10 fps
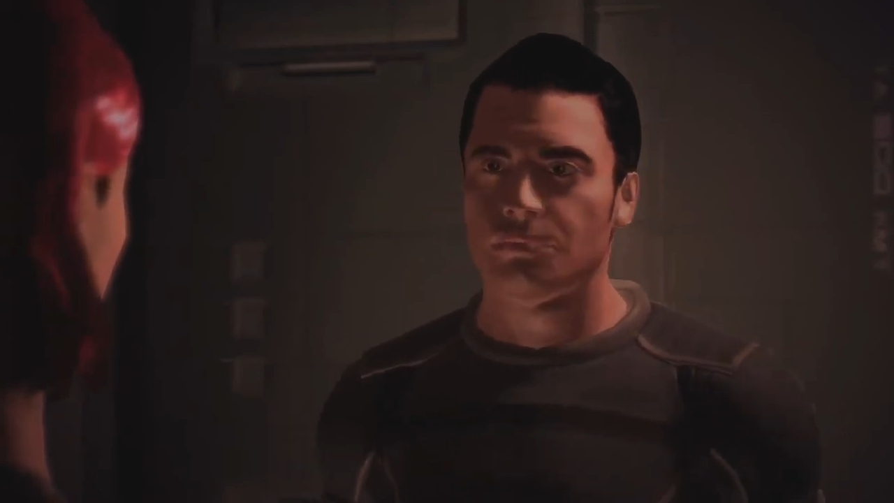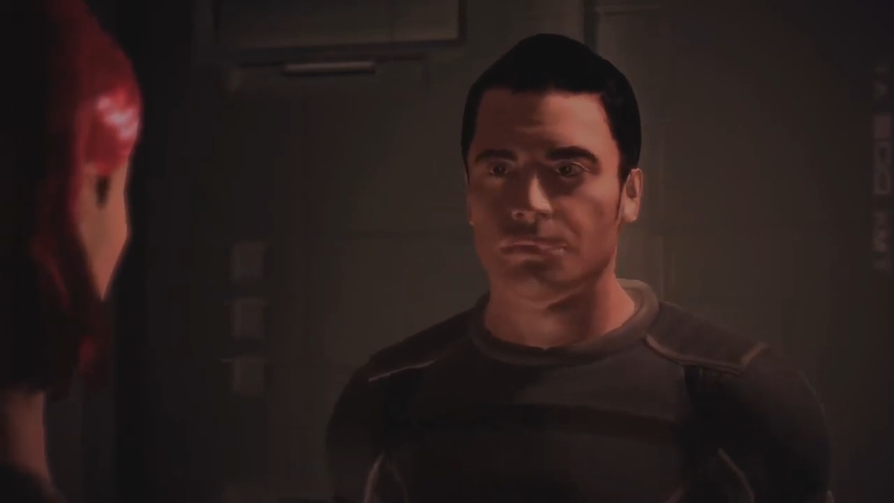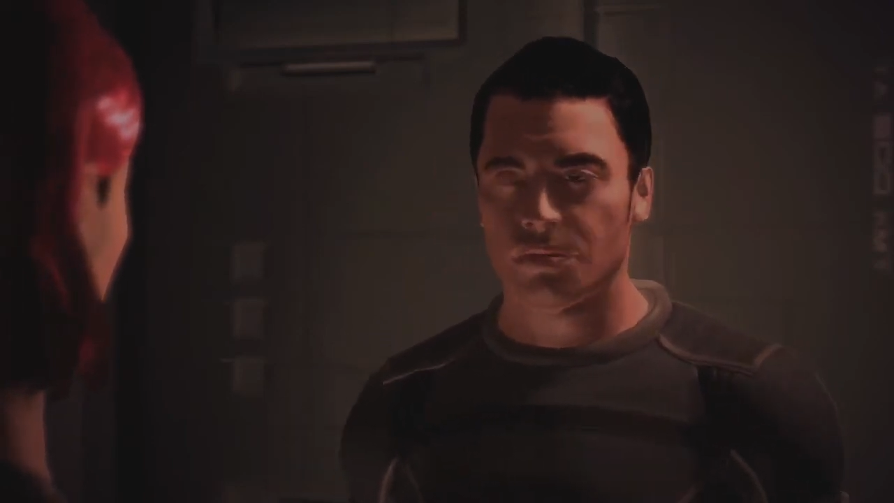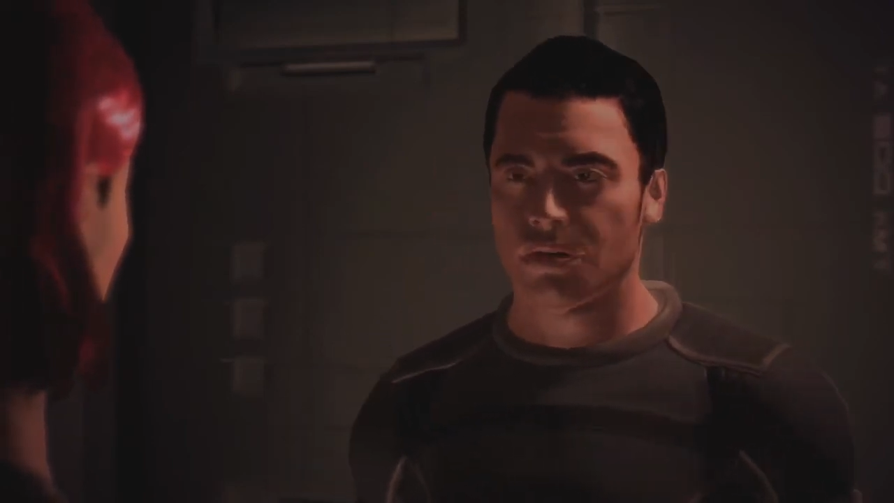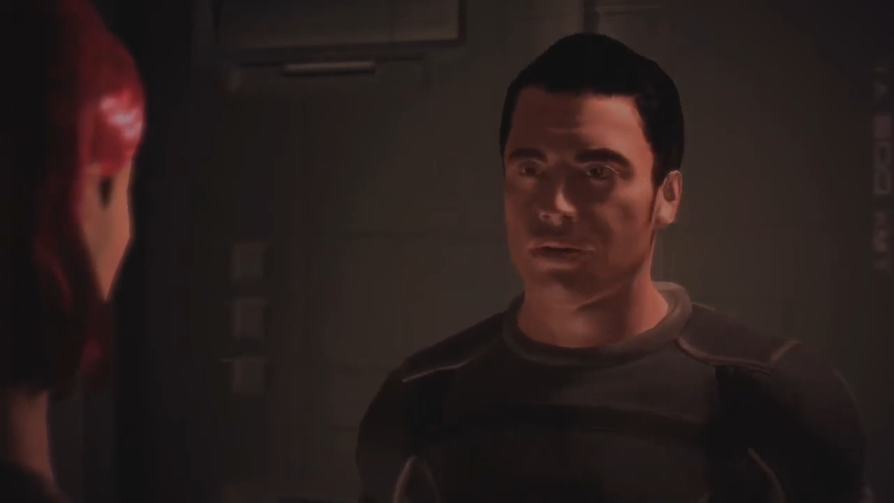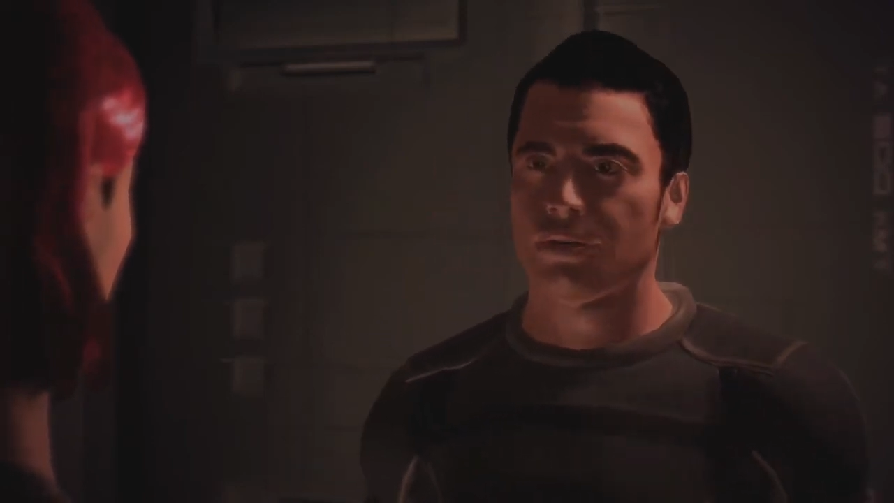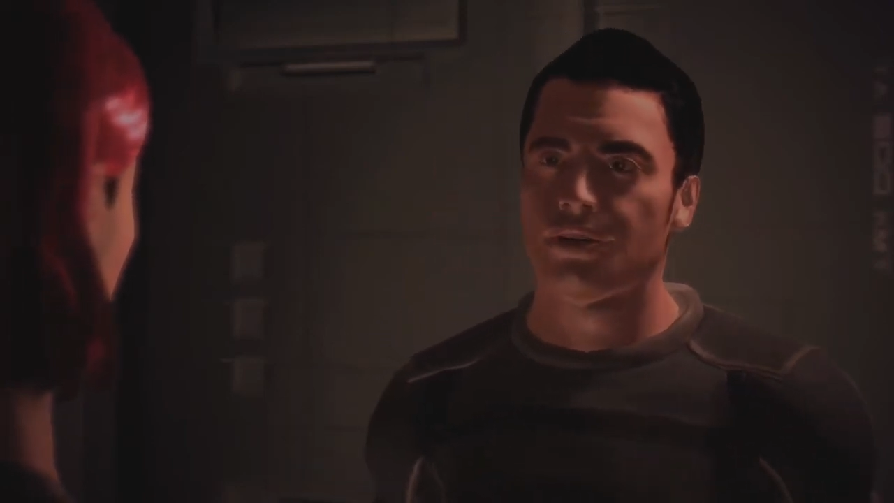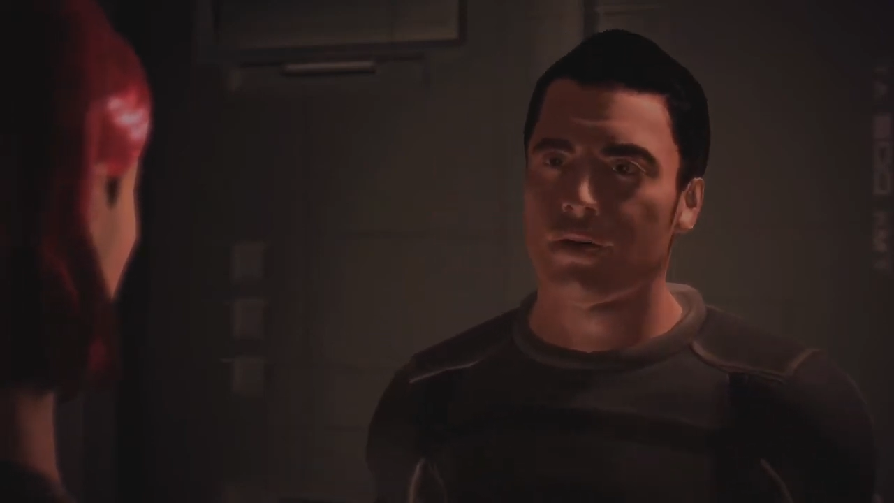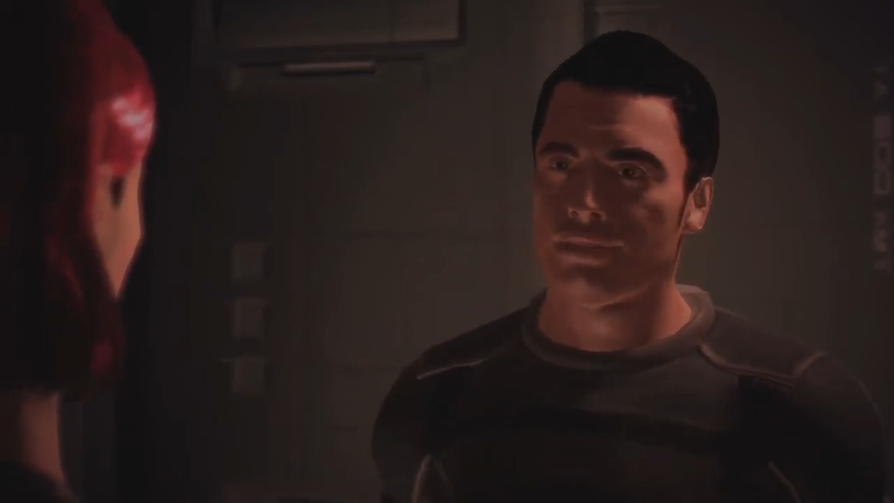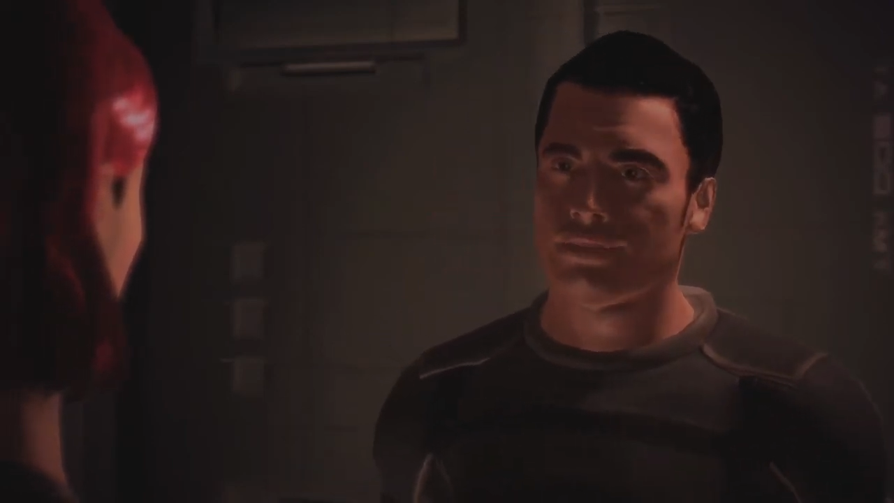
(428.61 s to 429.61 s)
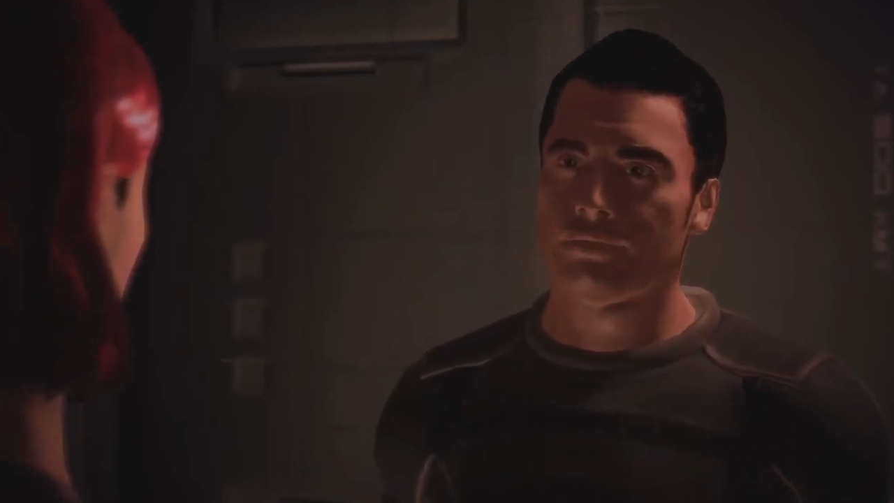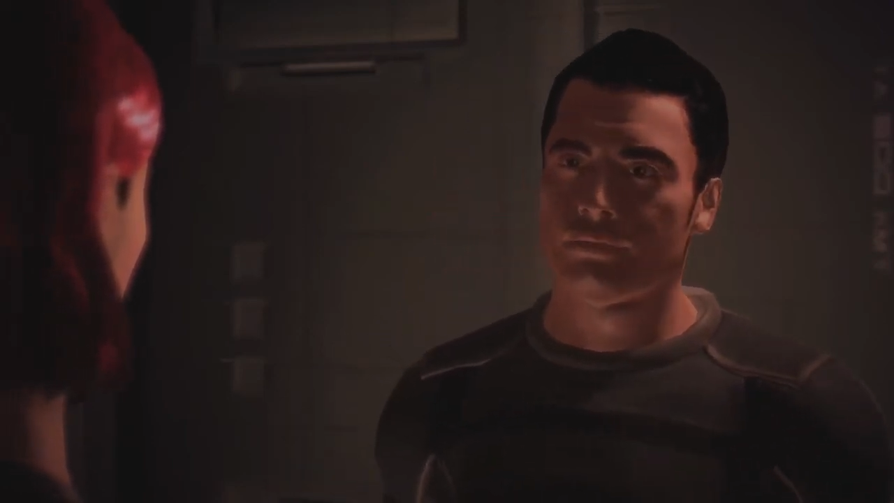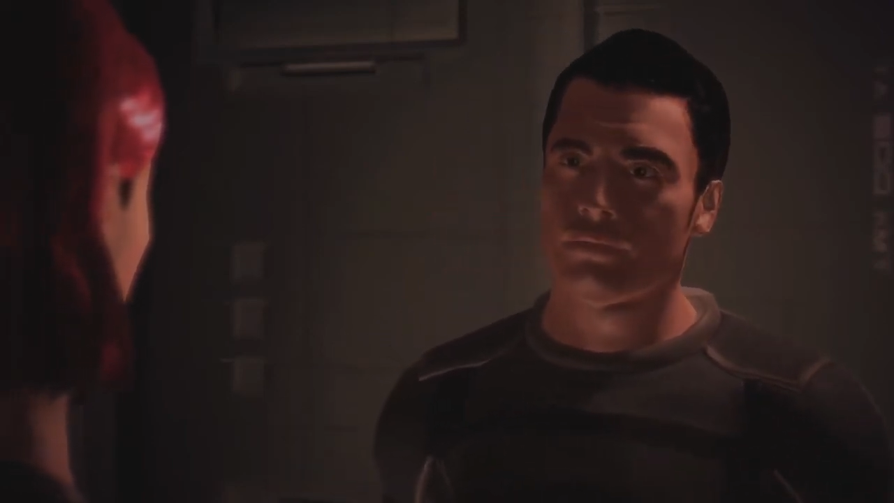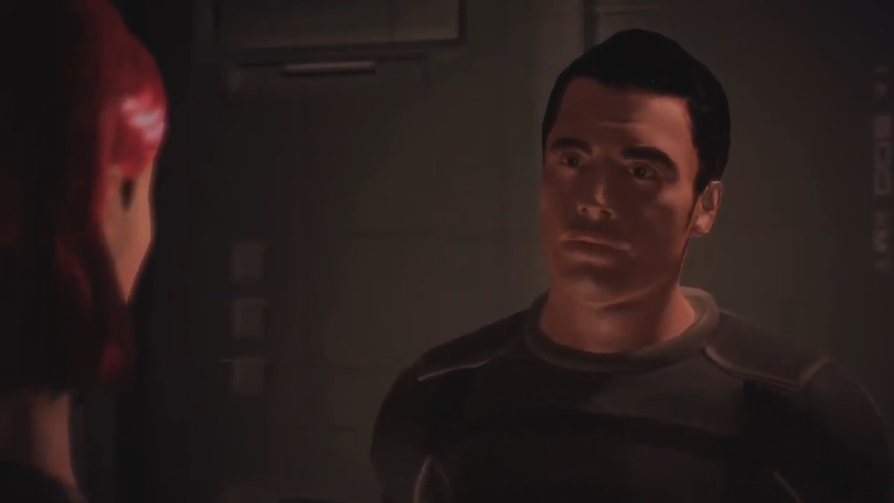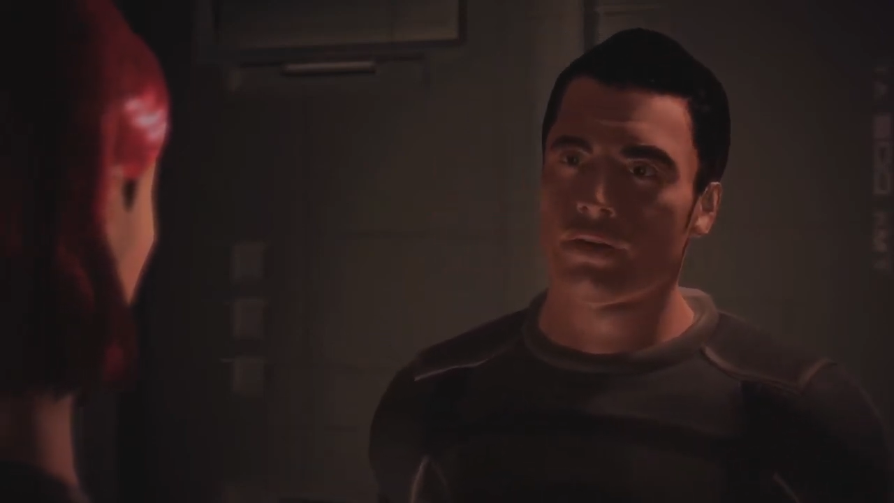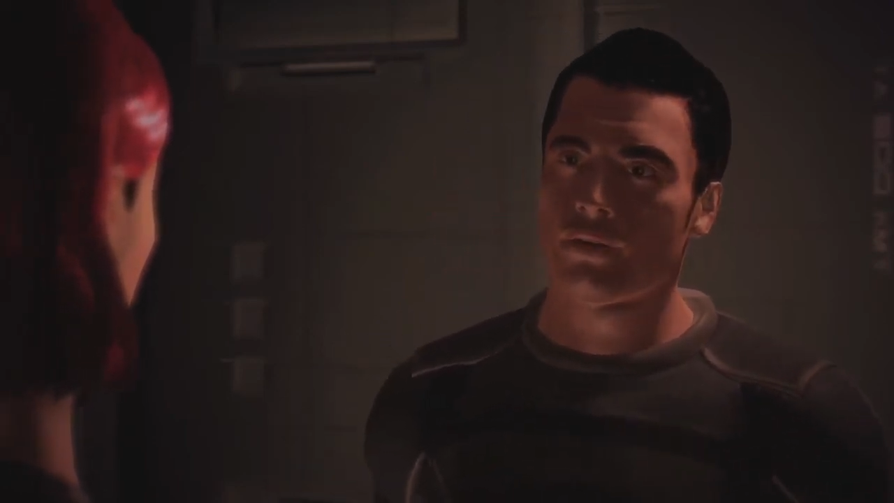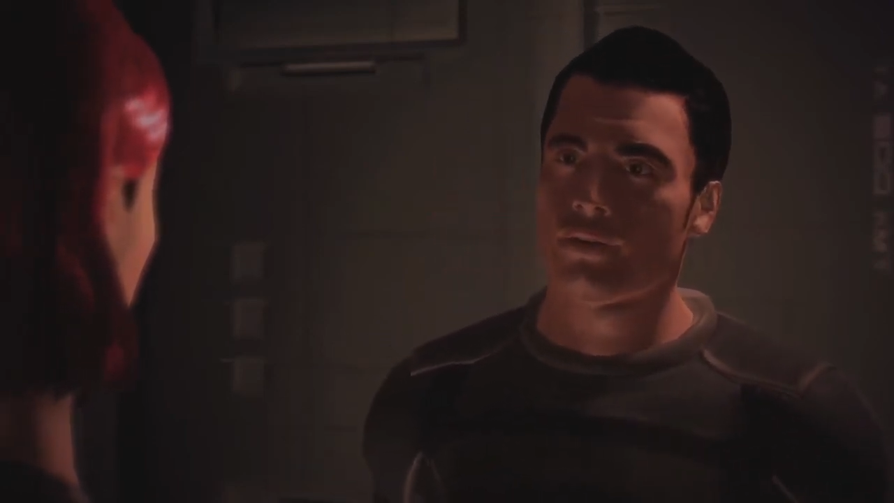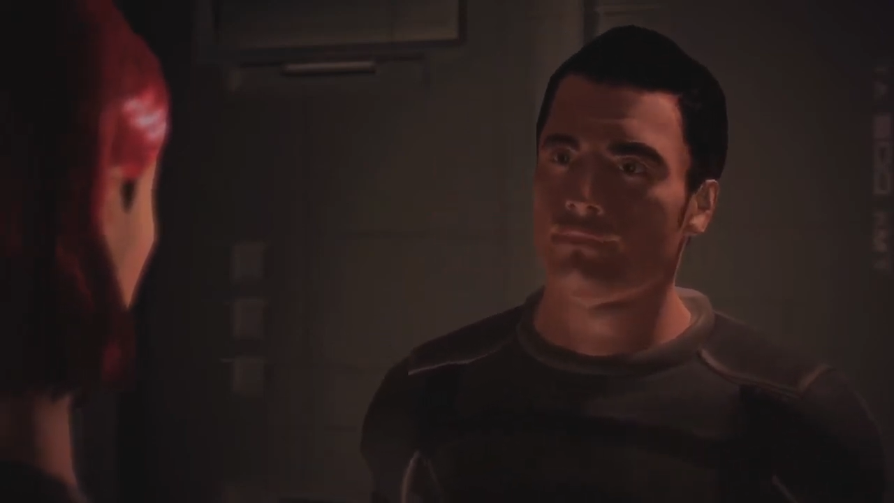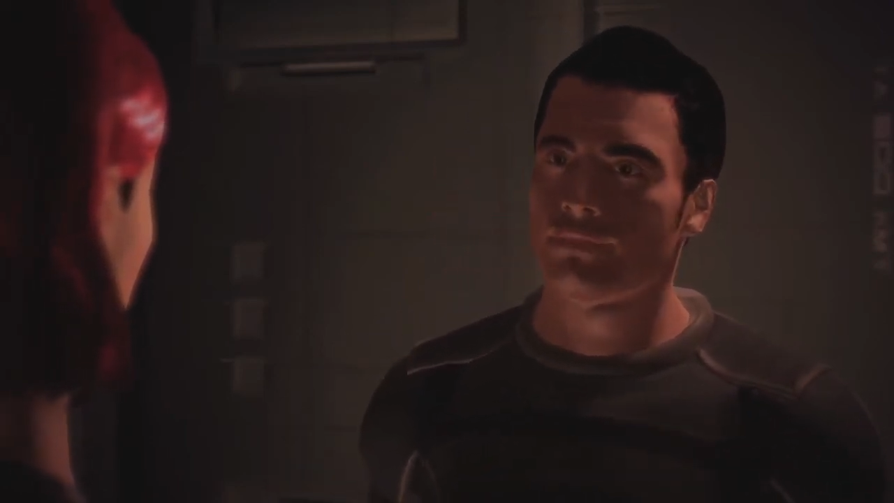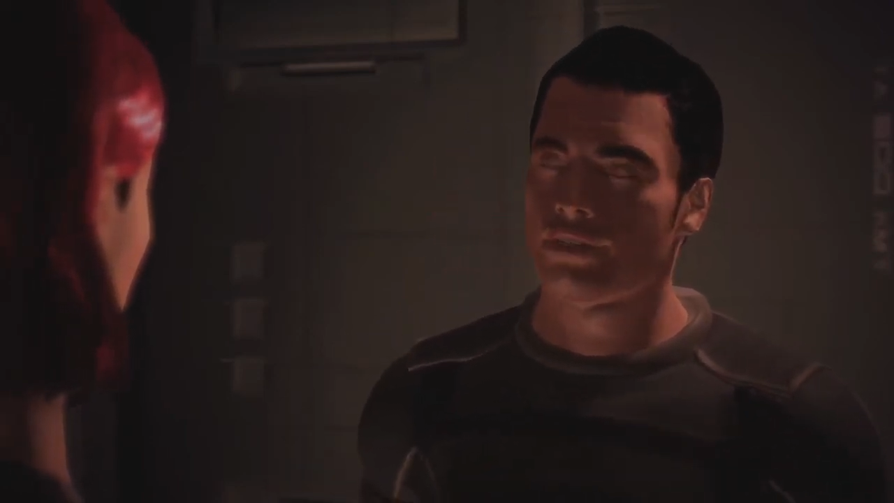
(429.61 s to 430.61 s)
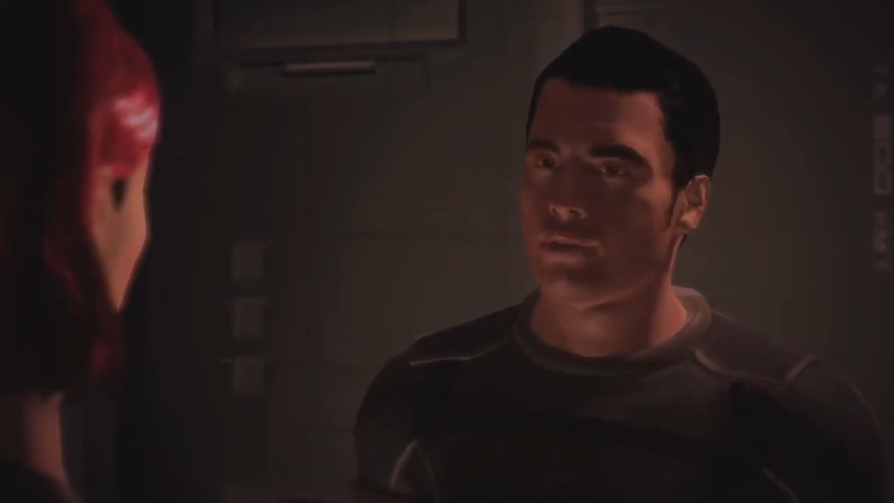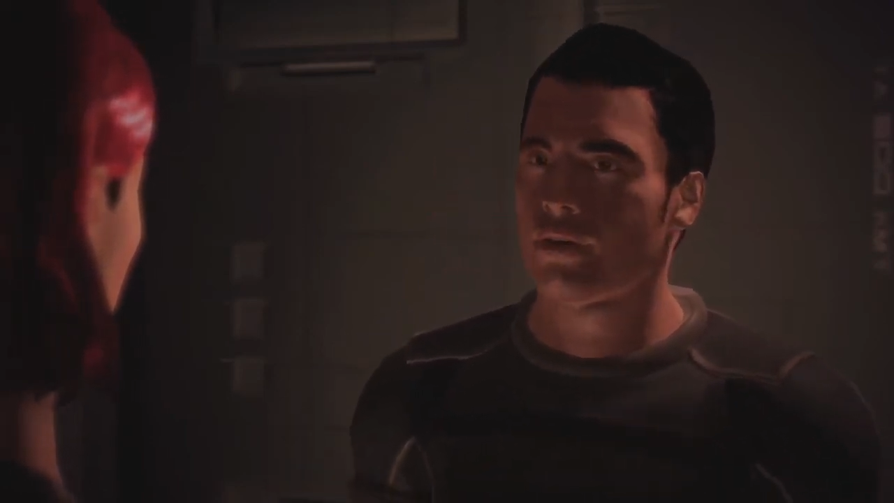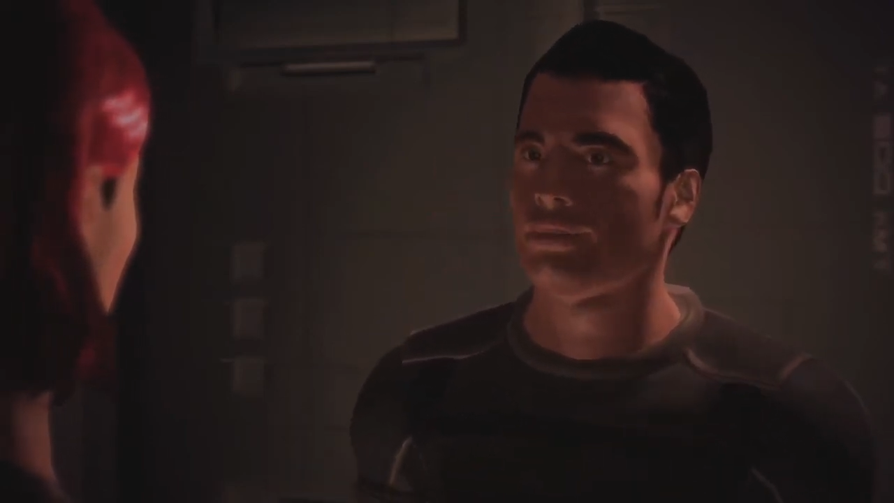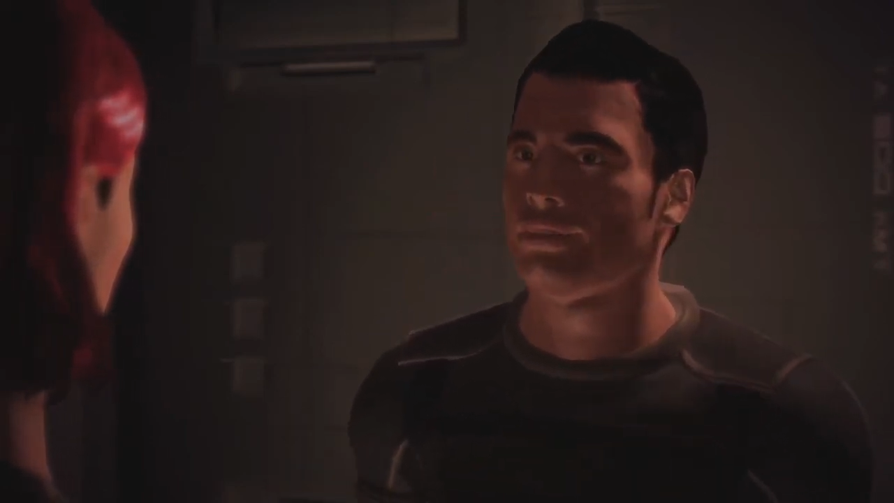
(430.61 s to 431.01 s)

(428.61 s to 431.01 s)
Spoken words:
Aliens are individuals.